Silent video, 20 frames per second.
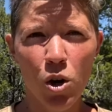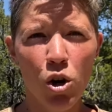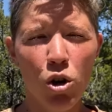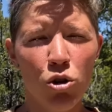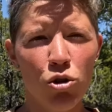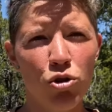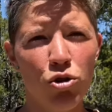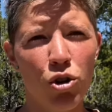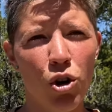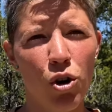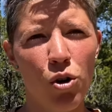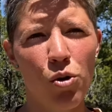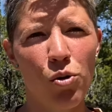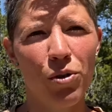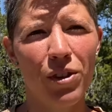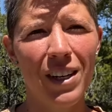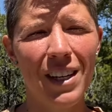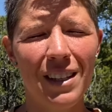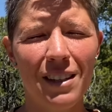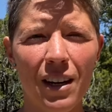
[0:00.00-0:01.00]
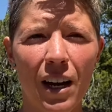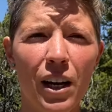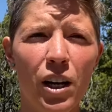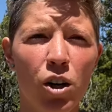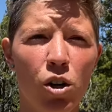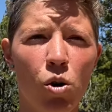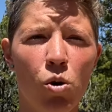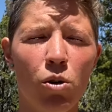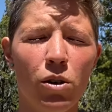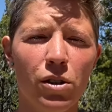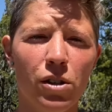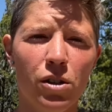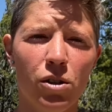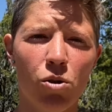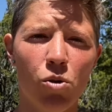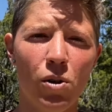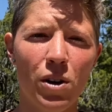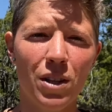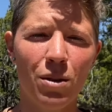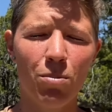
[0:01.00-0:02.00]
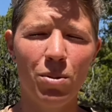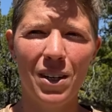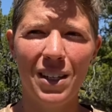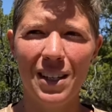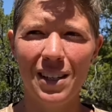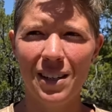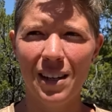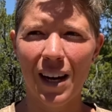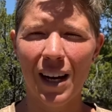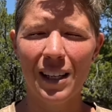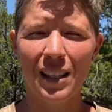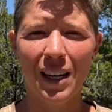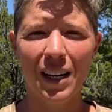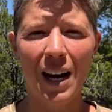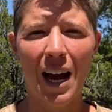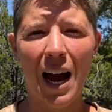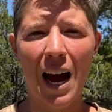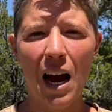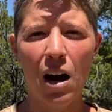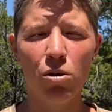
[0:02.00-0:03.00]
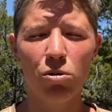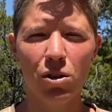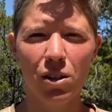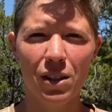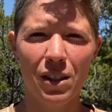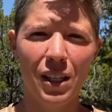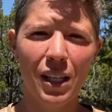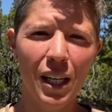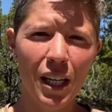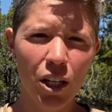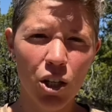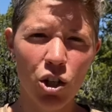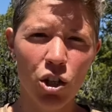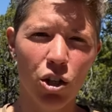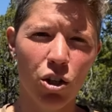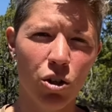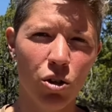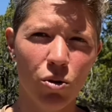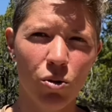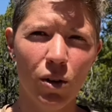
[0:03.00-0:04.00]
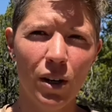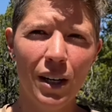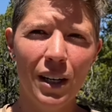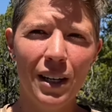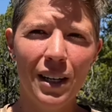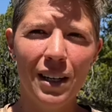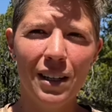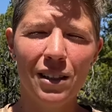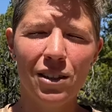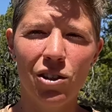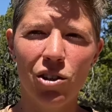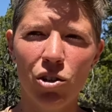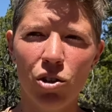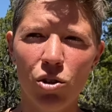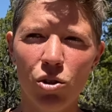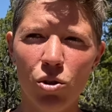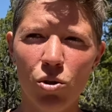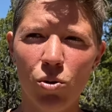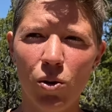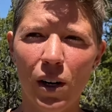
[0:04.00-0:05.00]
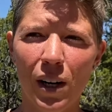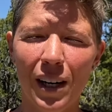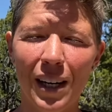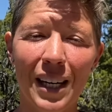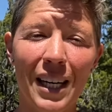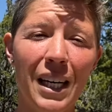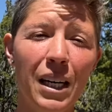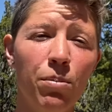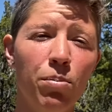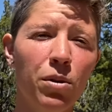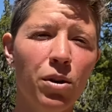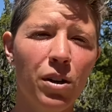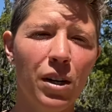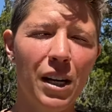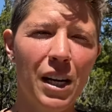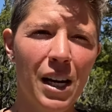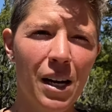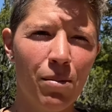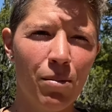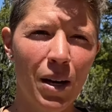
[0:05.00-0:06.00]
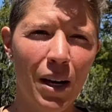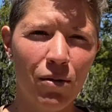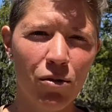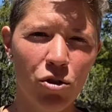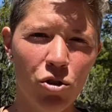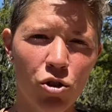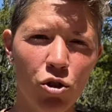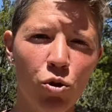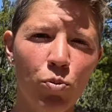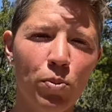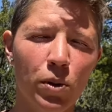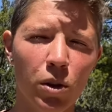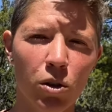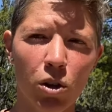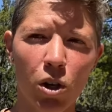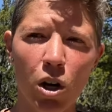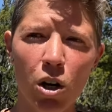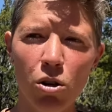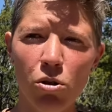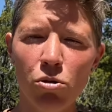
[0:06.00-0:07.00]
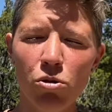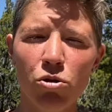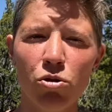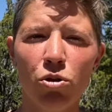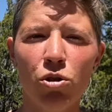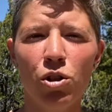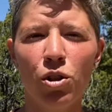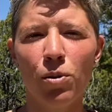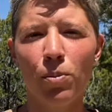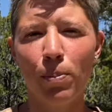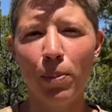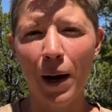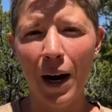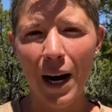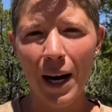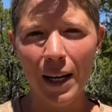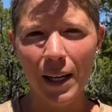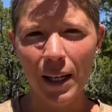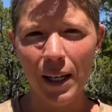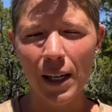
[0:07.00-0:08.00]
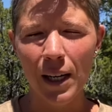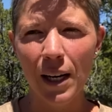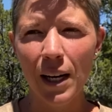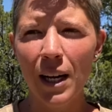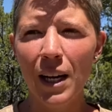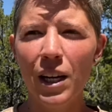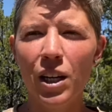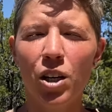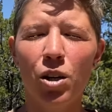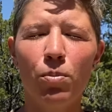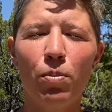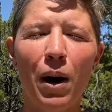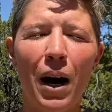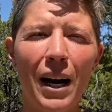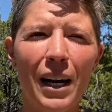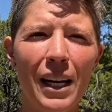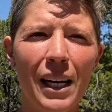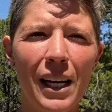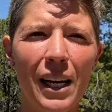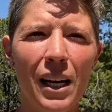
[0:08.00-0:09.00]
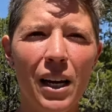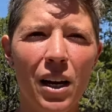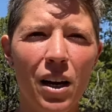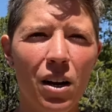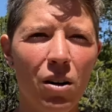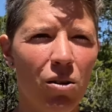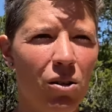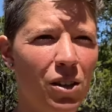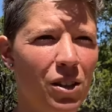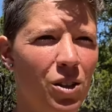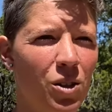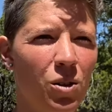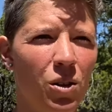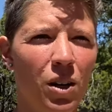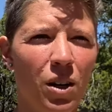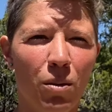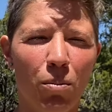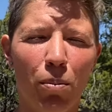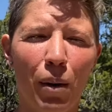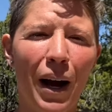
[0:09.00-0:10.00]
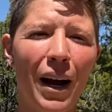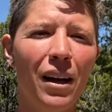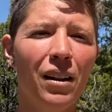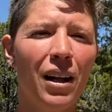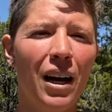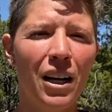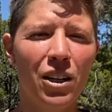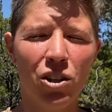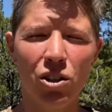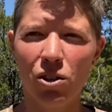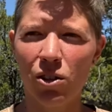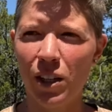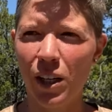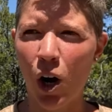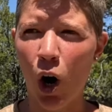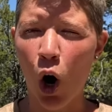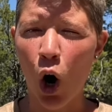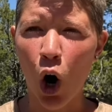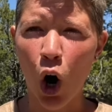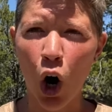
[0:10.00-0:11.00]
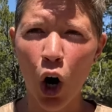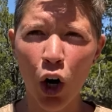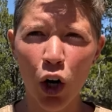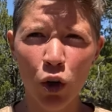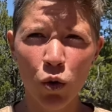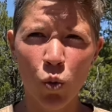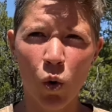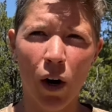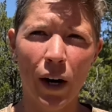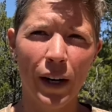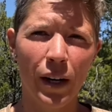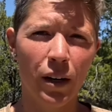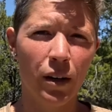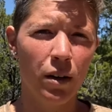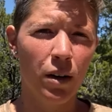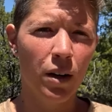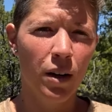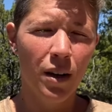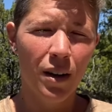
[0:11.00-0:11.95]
So the entire course is going to be designed on how to teach you to keep your EMF super low, so your body was biologically hardwired